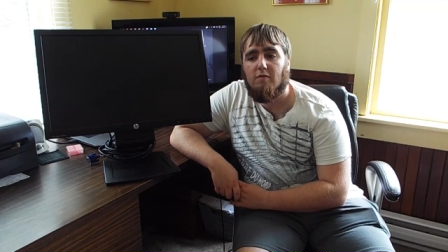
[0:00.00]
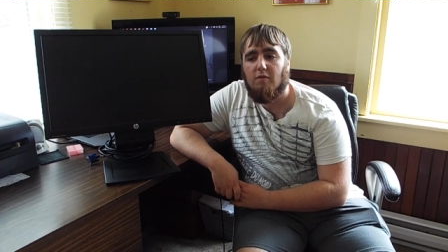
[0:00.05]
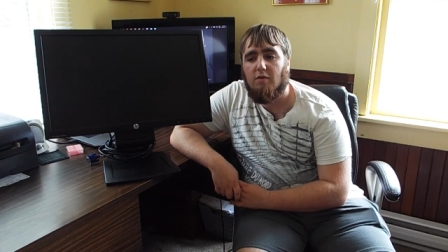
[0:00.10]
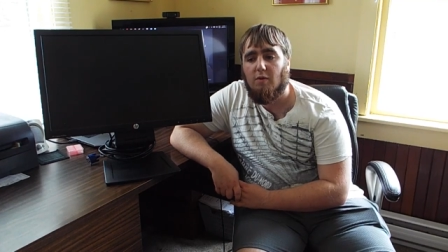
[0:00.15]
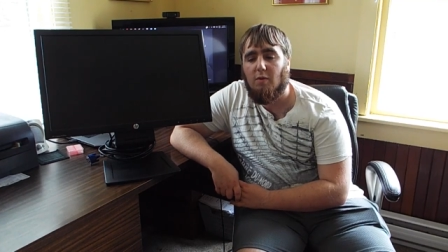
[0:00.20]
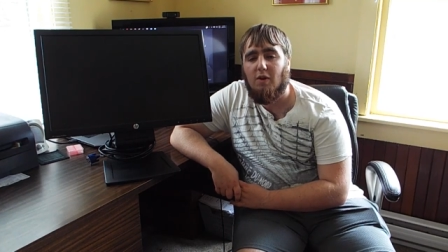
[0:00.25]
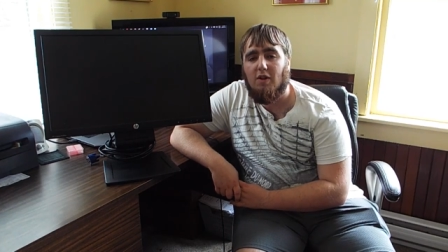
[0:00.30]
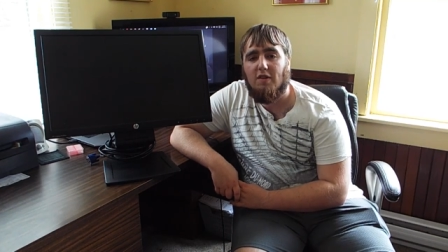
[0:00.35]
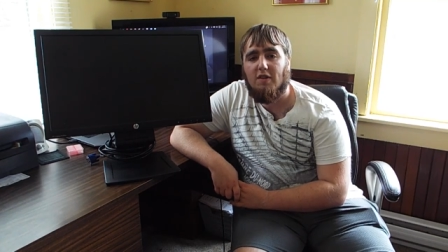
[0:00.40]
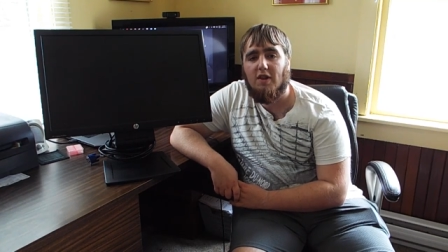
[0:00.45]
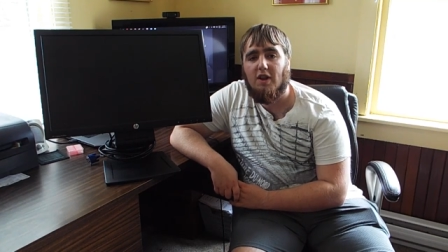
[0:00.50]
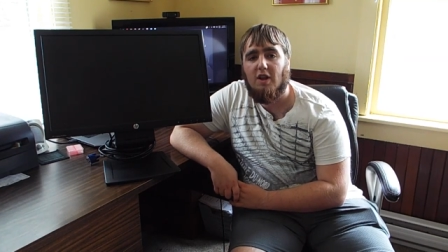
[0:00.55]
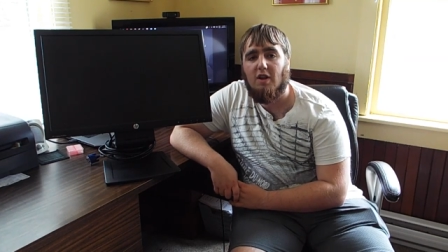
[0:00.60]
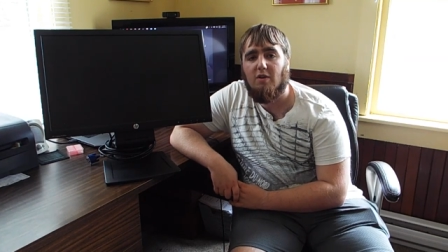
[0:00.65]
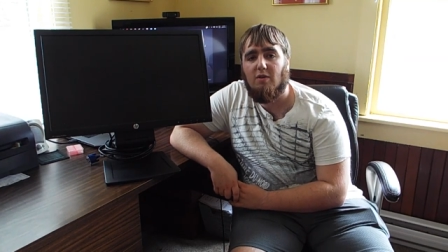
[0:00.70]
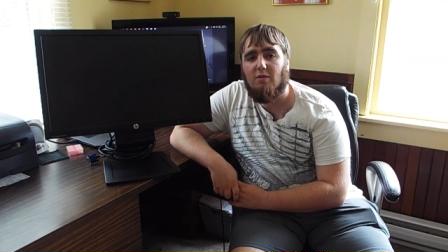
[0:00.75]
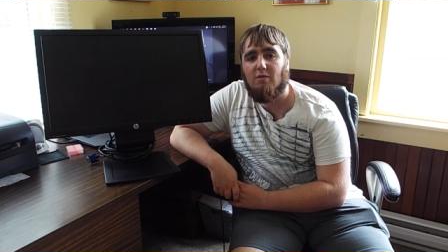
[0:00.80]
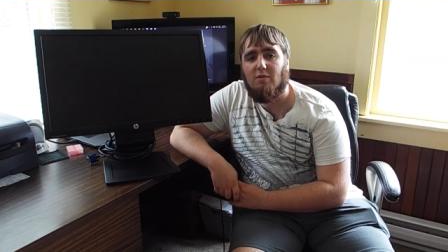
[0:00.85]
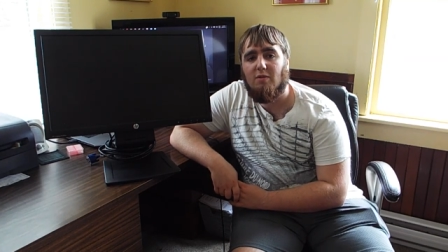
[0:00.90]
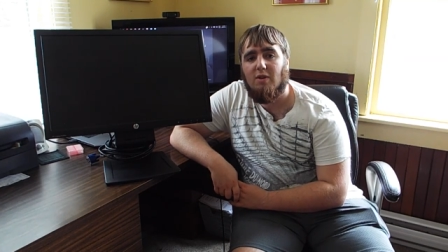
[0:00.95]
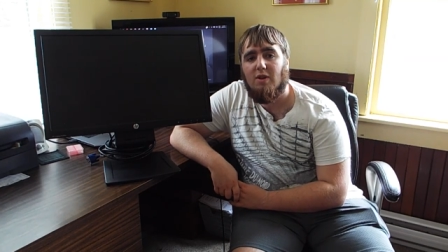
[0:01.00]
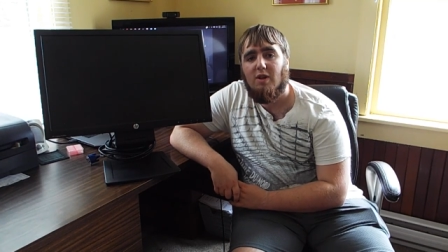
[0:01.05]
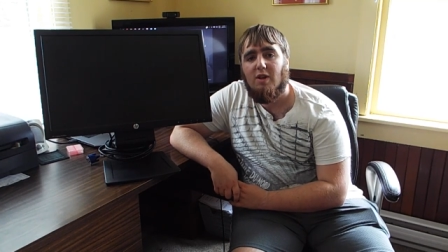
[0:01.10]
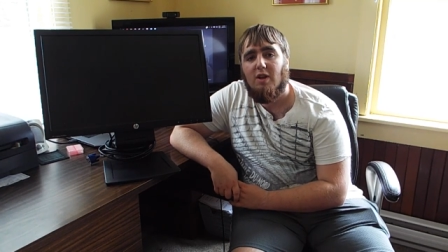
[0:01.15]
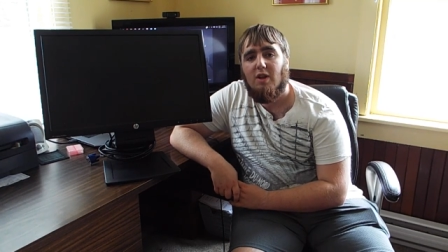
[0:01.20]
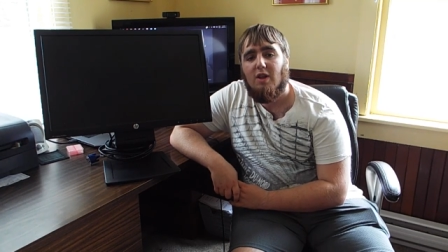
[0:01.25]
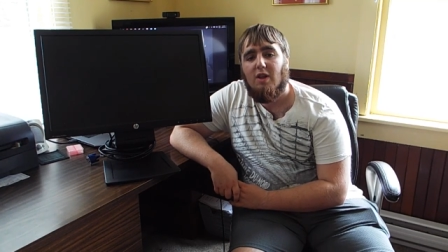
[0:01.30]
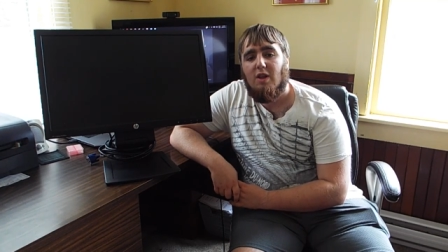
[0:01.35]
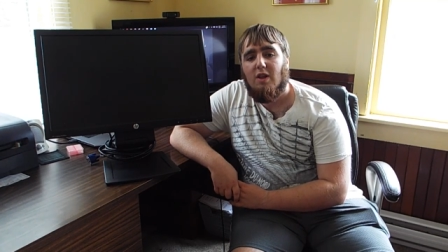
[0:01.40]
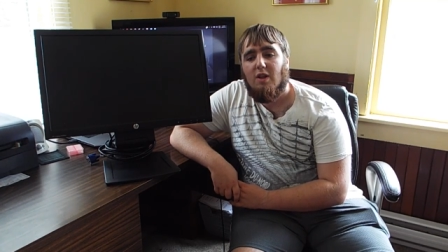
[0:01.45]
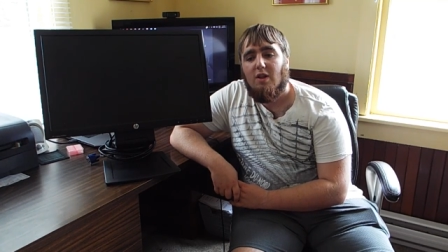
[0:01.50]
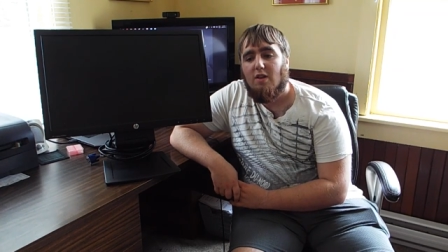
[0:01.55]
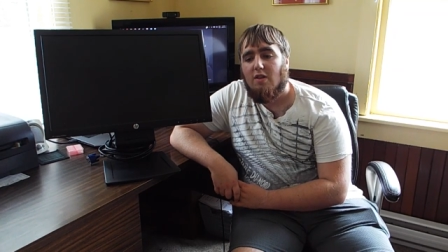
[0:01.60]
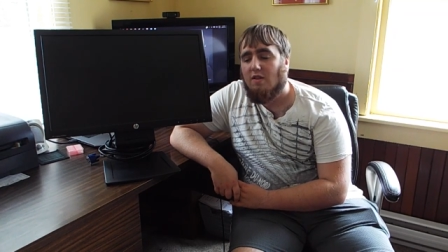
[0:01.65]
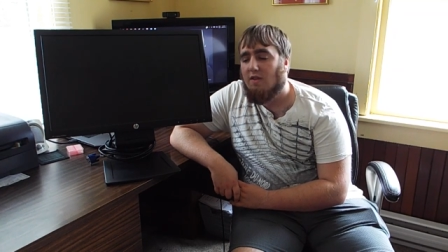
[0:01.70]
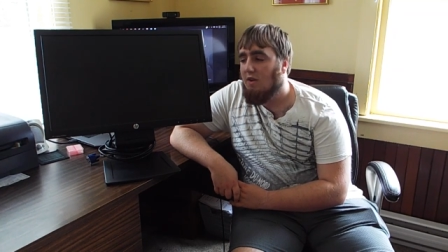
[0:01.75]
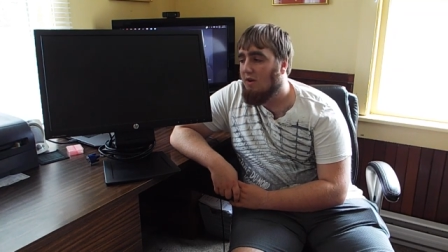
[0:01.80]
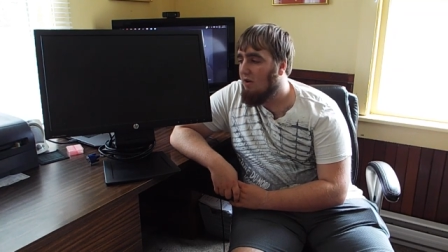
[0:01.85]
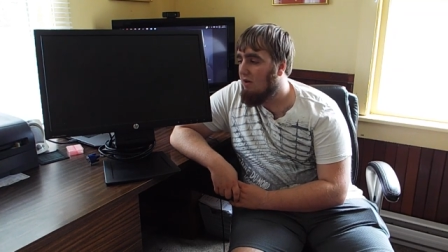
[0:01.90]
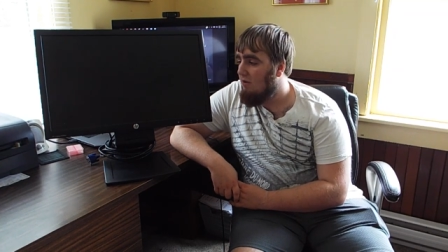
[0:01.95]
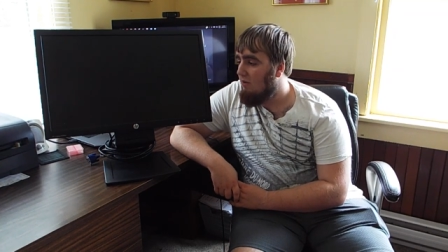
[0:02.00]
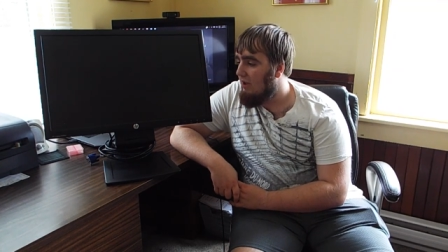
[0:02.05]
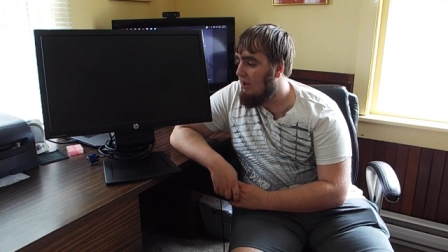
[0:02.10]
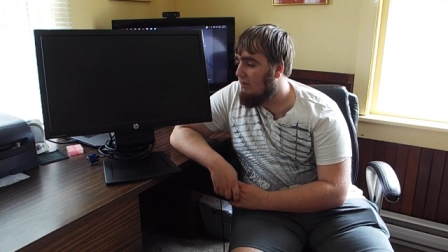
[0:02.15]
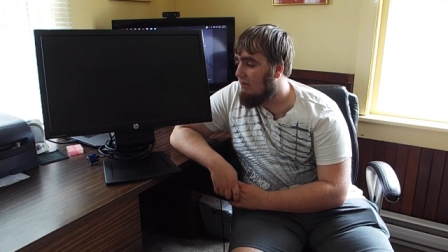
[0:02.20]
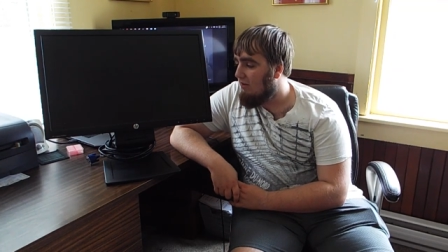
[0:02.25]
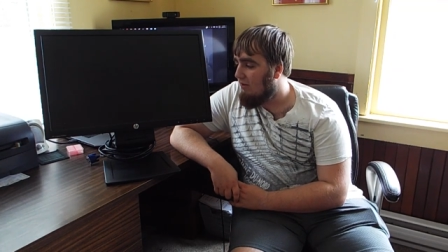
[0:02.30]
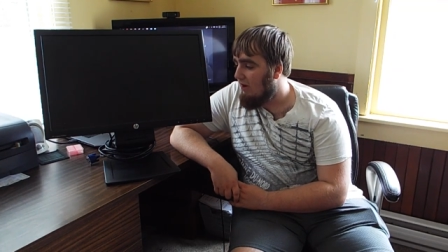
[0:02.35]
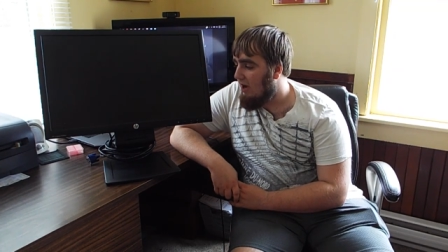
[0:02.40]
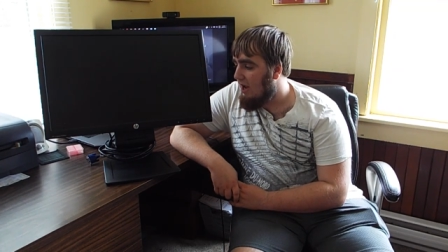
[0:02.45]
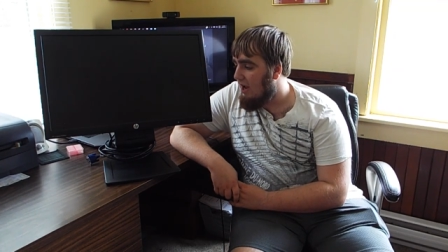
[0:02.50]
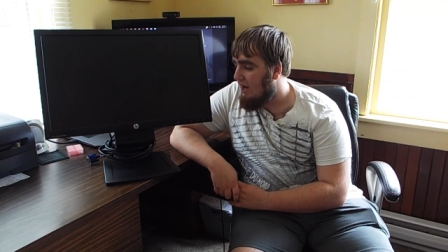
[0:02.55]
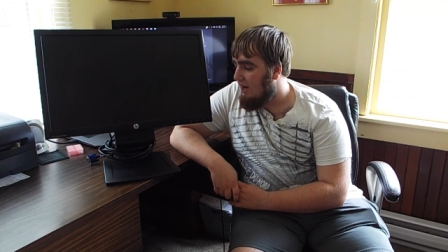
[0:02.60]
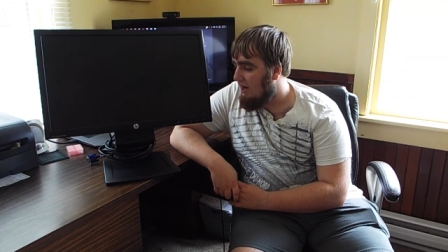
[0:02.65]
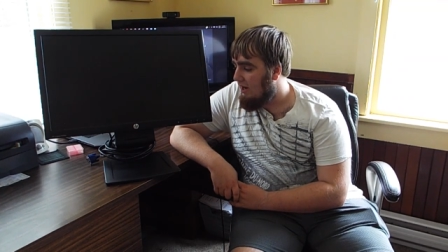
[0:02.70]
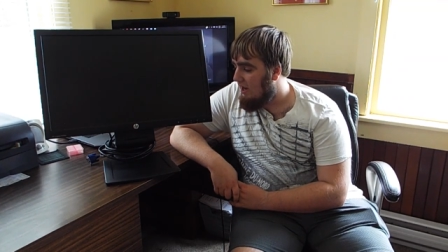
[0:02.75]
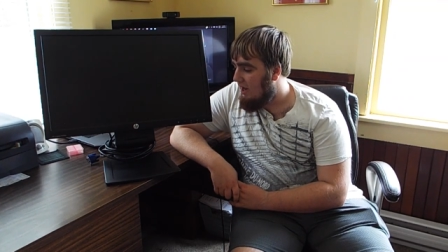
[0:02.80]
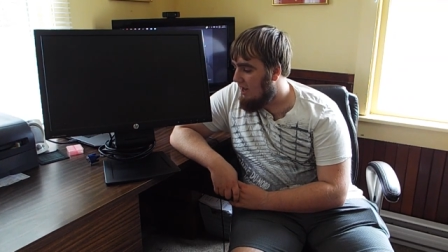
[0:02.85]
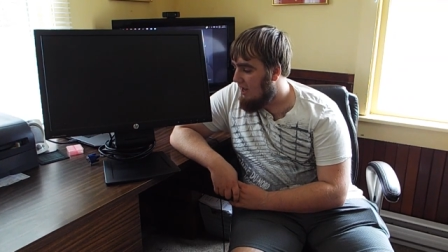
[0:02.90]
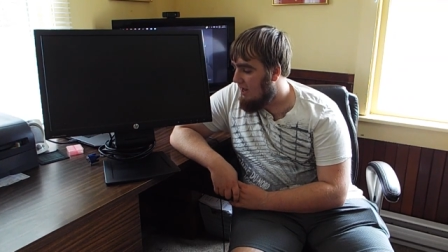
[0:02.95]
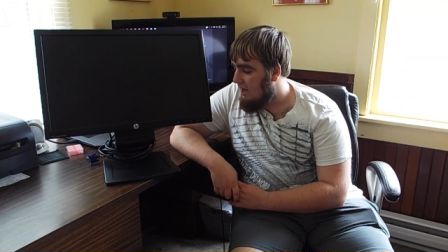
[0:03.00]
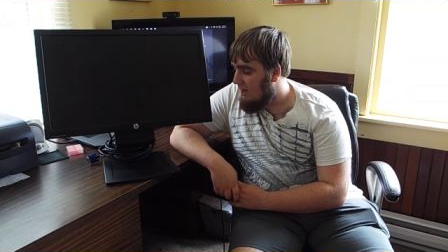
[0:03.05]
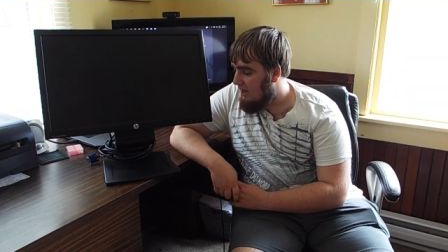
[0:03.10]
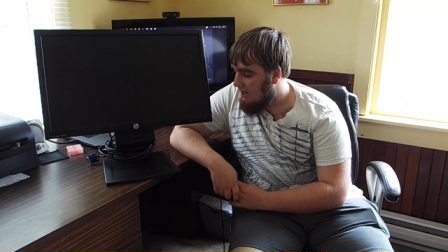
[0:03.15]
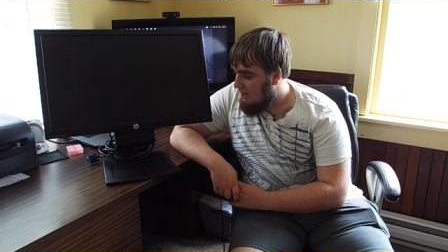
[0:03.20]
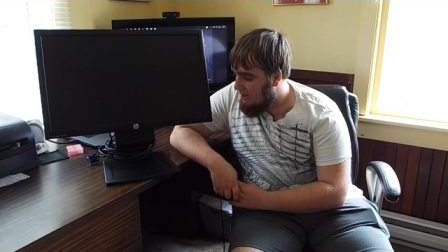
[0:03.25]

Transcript: the ones that I own, so that's great, and.